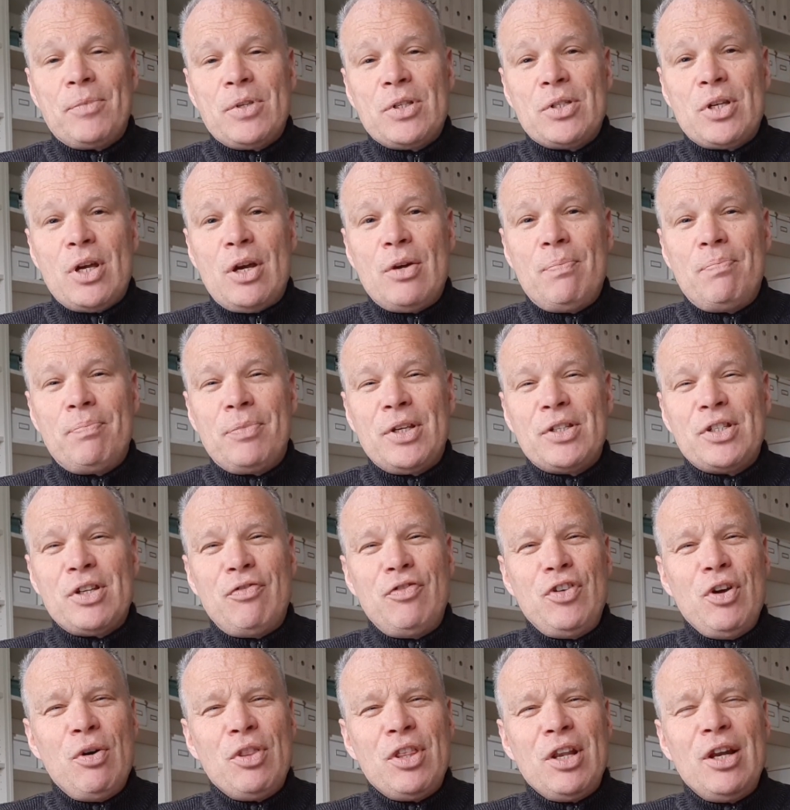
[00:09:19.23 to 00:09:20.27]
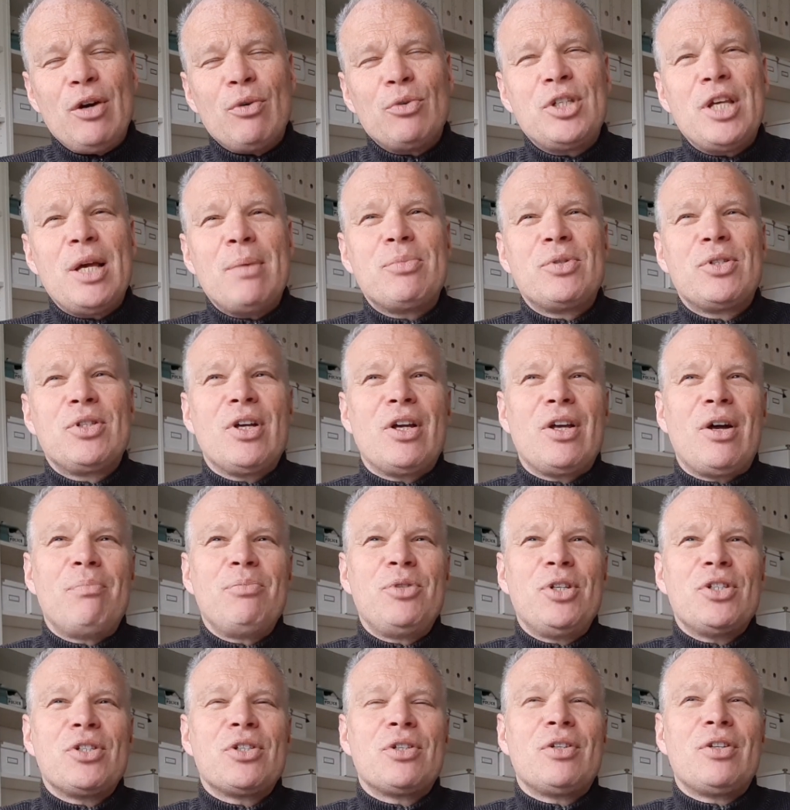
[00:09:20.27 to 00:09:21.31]
So there's a few other little tips.
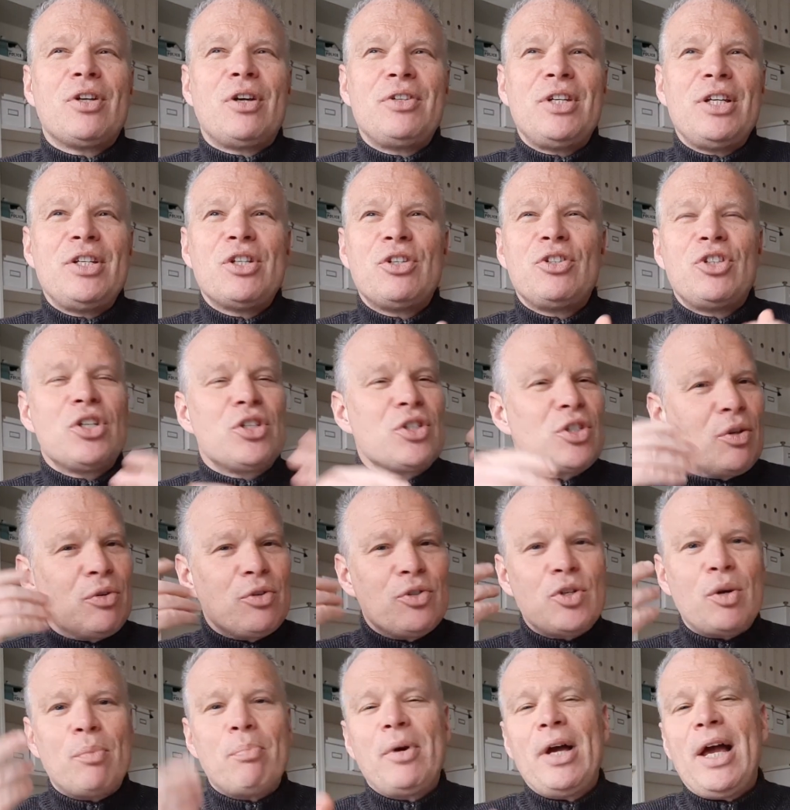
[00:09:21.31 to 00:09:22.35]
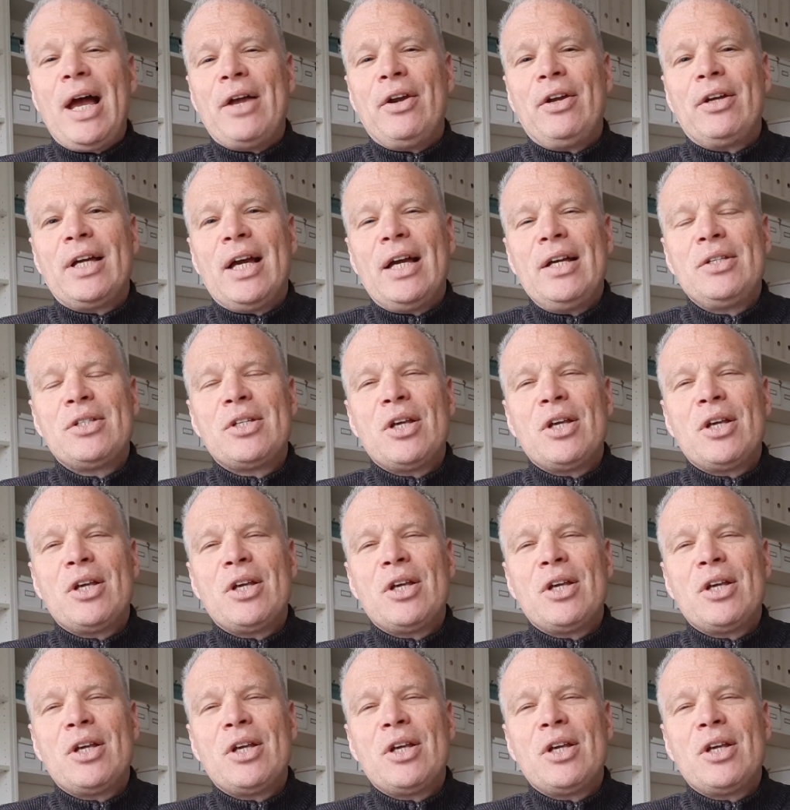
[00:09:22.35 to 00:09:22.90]
These are just on the top of my head, okay?